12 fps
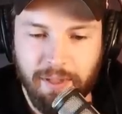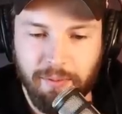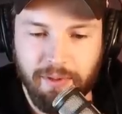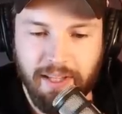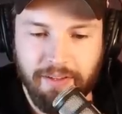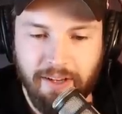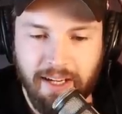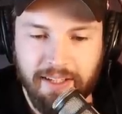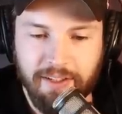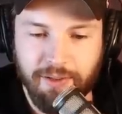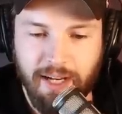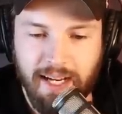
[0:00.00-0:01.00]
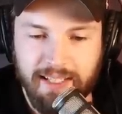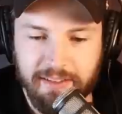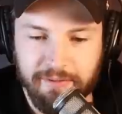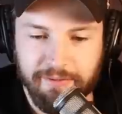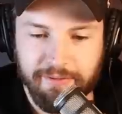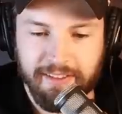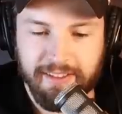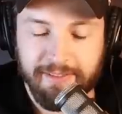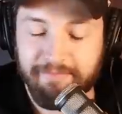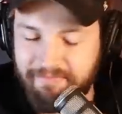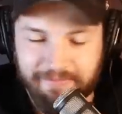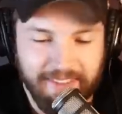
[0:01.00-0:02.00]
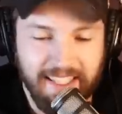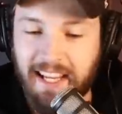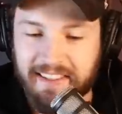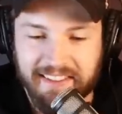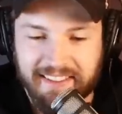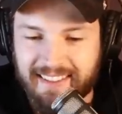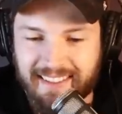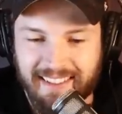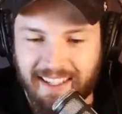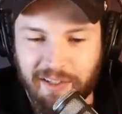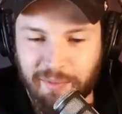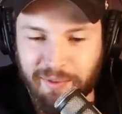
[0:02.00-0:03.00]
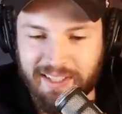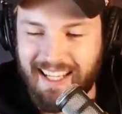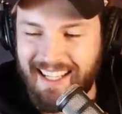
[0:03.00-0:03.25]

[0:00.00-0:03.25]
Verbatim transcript: people they find attractive. Yes, one hundred